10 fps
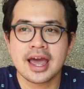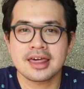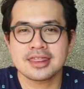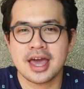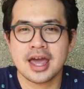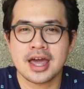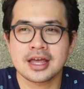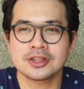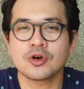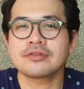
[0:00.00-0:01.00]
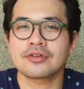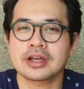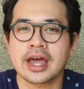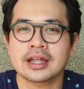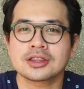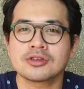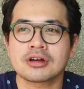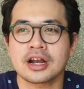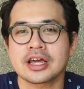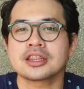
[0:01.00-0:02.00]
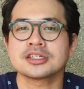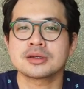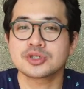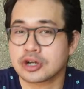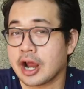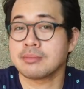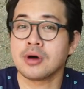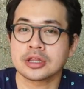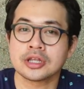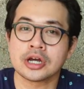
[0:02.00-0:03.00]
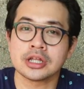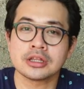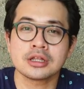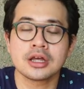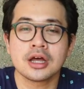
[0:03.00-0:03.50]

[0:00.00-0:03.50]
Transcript: And then don't forget to click the subscribe button